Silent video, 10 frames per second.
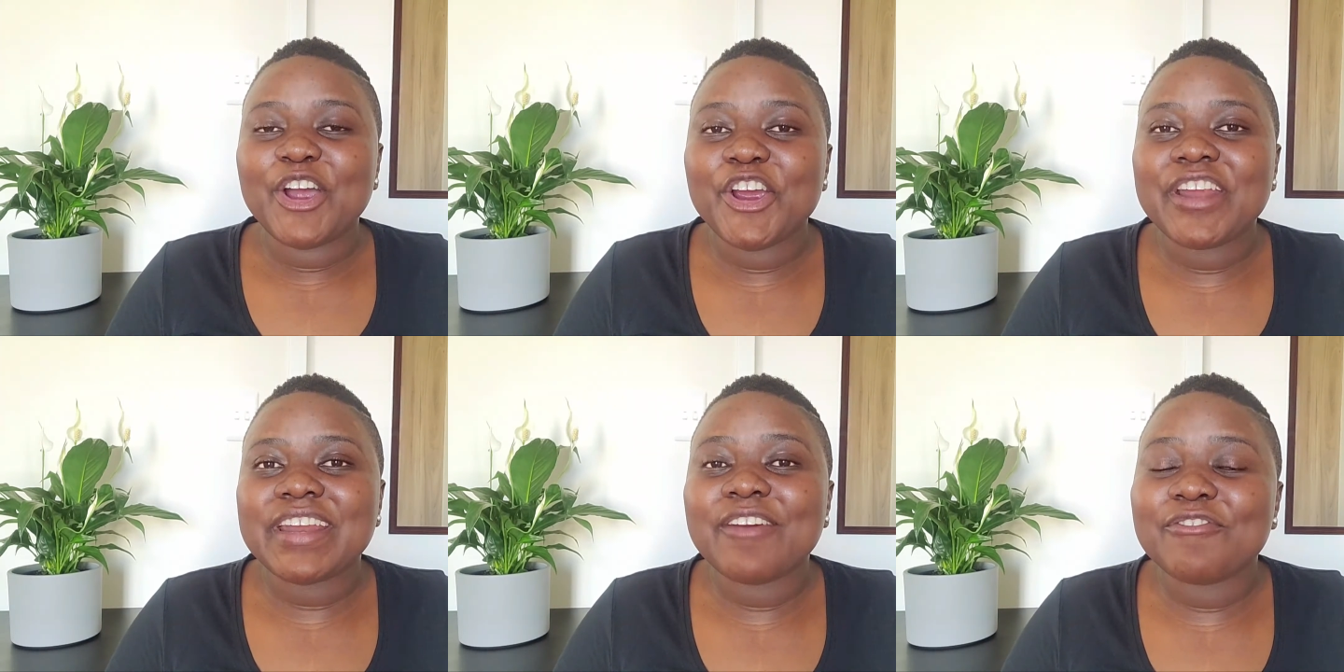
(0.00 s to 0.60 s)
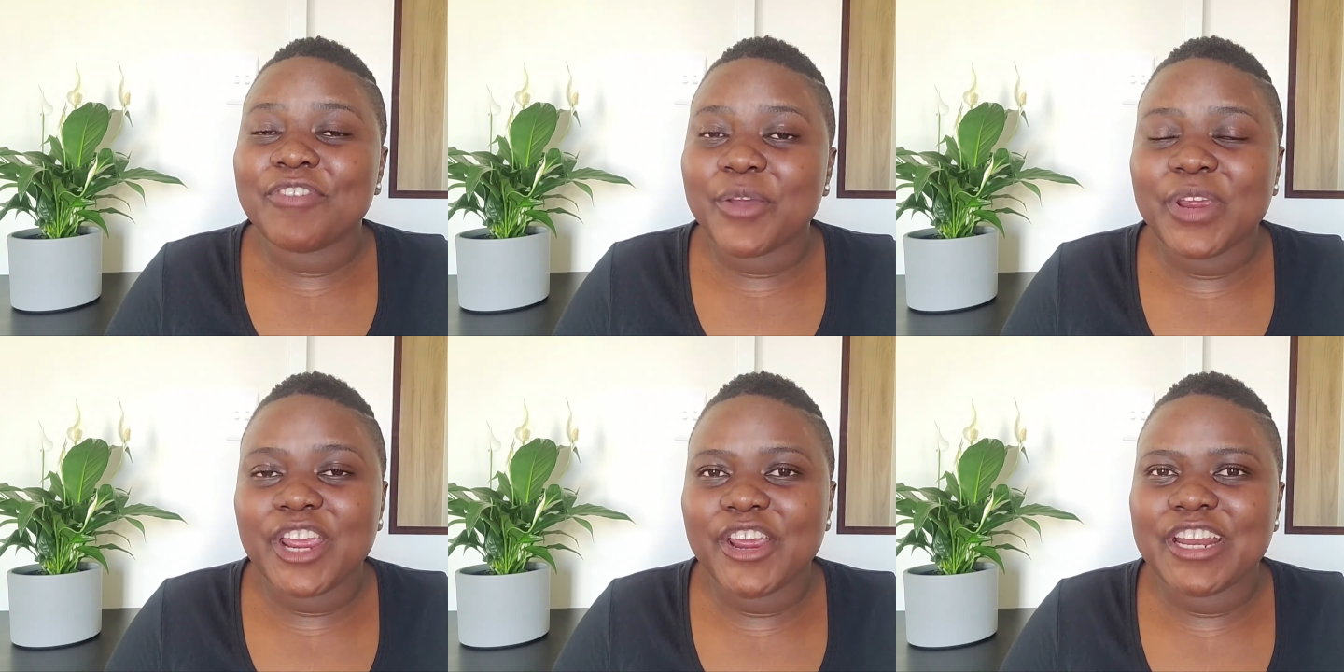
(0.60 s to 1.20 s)
heard
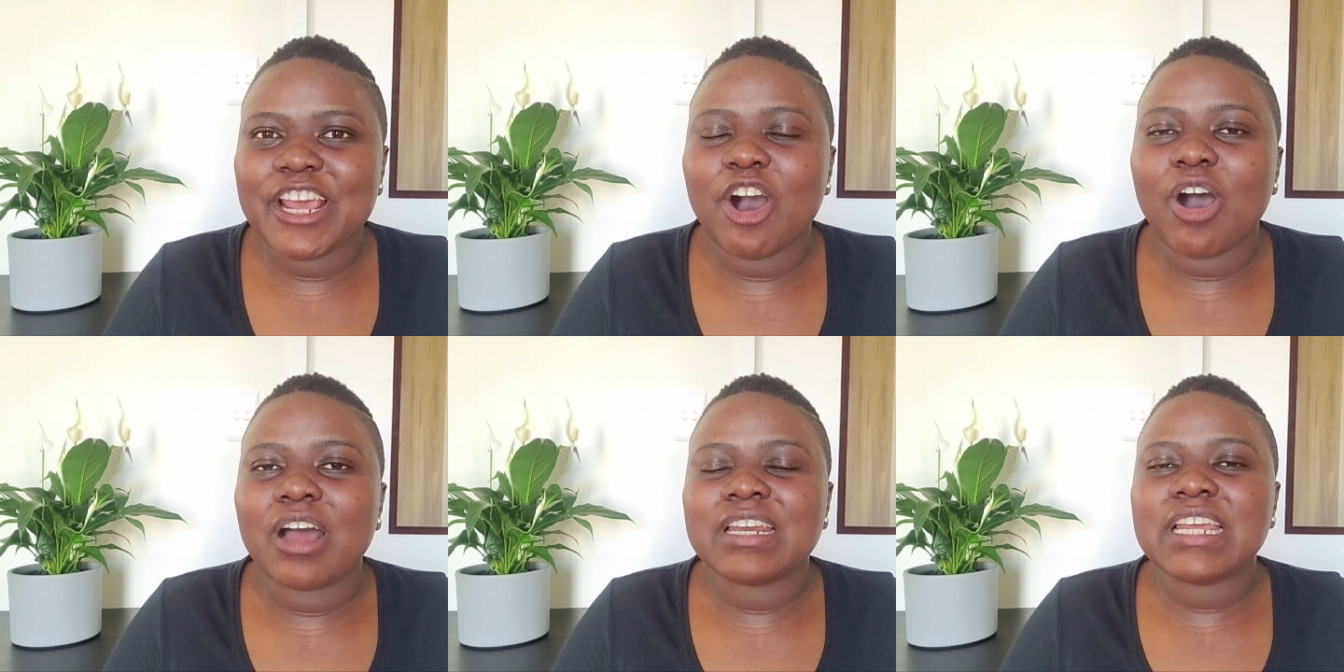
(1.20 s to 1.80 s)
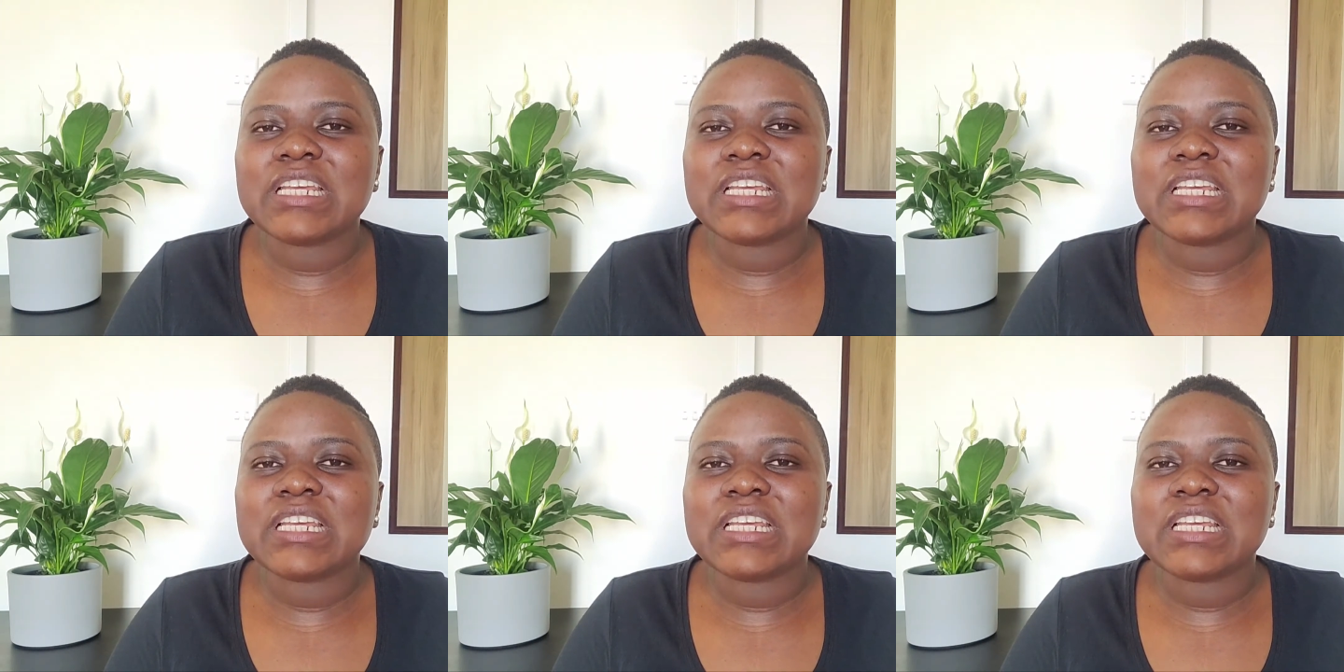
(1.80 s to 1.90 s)
very earlier on,